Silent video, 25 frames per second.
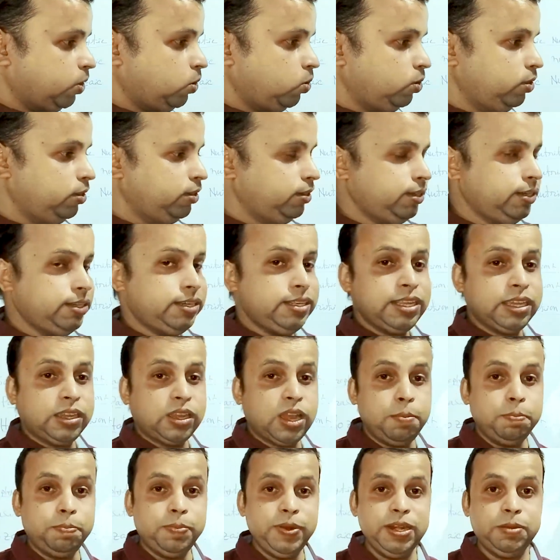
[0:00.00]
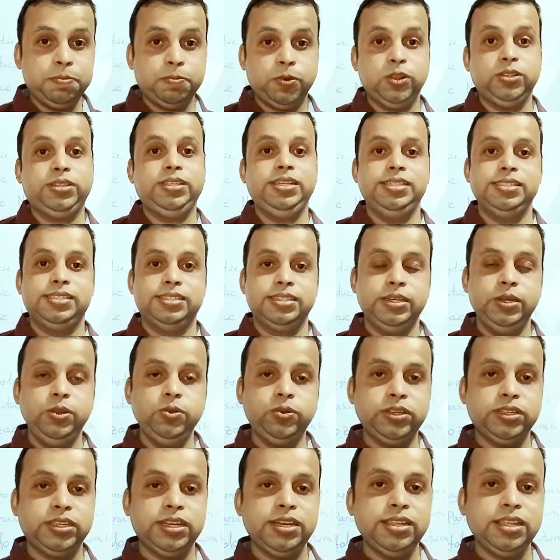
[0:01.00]
this is a complete process.
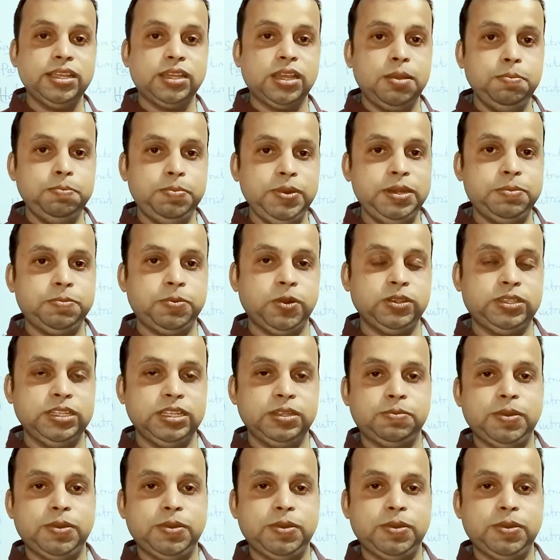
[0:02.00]
Nutrition is a complete process.